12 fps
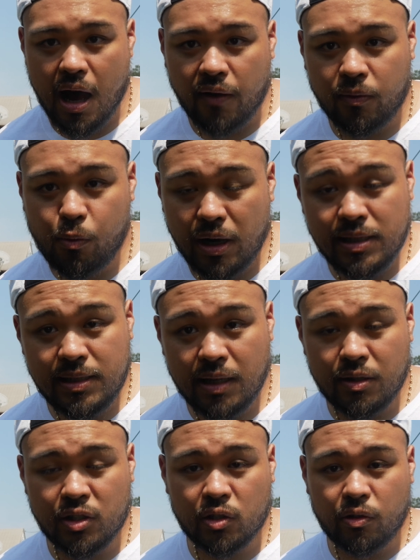from what I see on
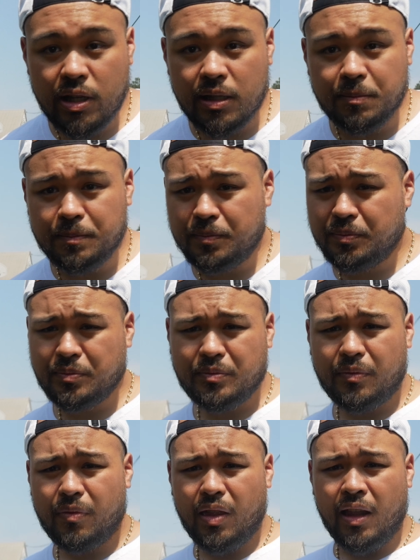the screen,
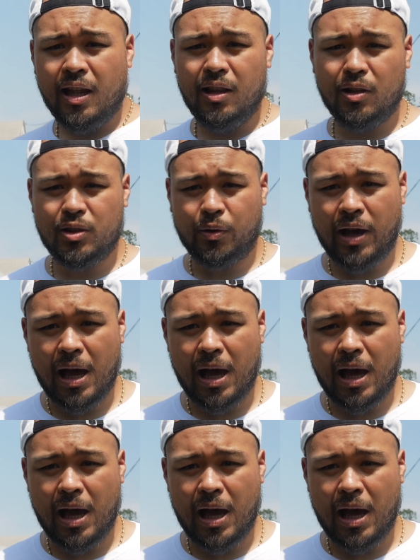it looks okay.